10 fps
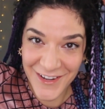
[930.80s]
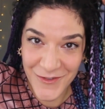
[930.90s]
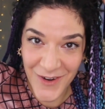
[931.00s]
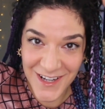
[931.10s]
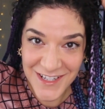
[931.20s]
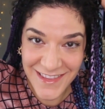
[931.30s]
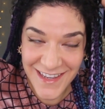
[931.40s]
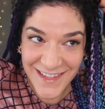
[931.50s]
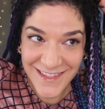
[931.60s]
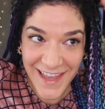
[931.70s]
you're watching
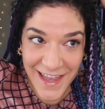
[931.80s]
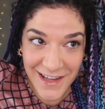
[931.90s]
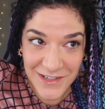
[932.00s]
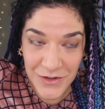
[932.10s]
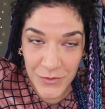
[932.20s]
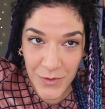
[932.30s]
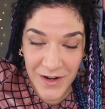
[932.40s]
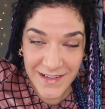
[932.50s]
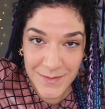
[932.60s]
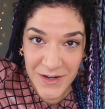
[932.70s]
this and you
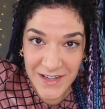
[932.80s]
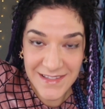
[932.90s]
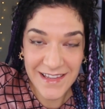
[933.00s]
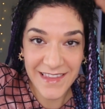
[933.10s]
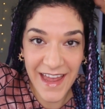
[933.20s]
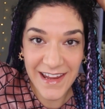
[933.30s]
are experiencing that